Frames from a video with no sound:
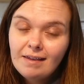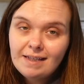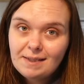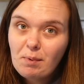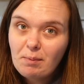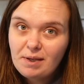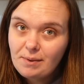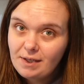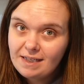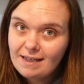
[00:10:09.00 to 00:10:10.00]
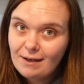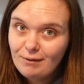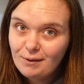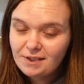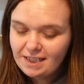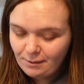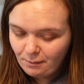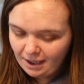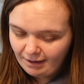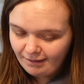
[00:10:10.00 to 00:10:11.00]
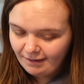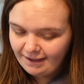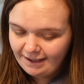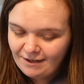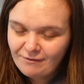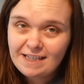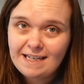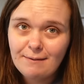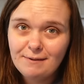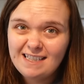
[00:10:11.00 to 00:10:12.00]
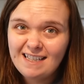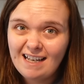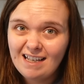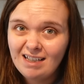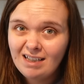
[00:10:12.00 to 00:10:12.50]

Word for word: This is probably the worst I've looked in a while in a video, isn't it?